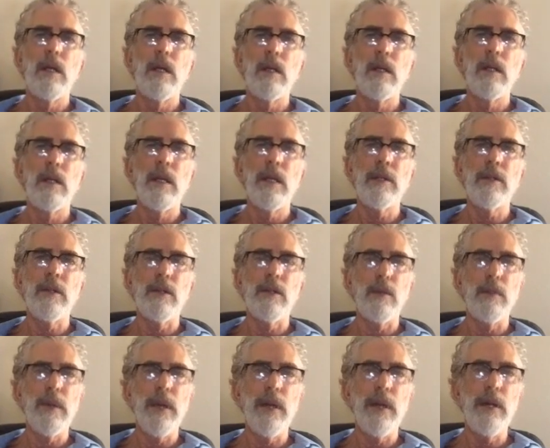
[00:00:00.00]
That's a little
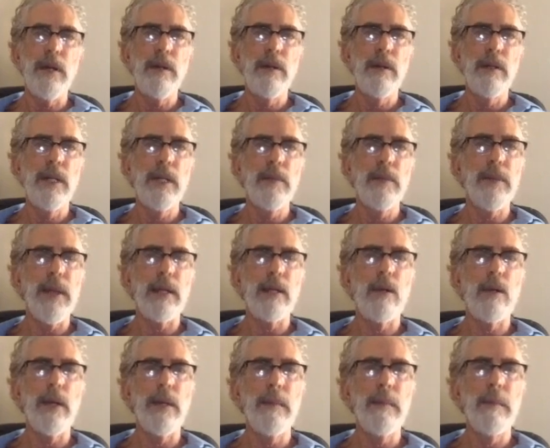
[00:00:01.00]
better. Keep that
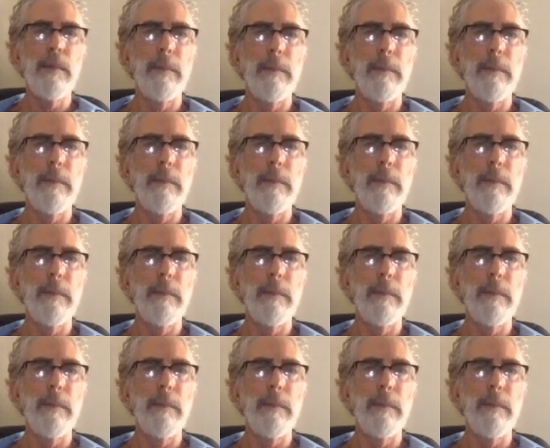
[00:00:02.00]
going.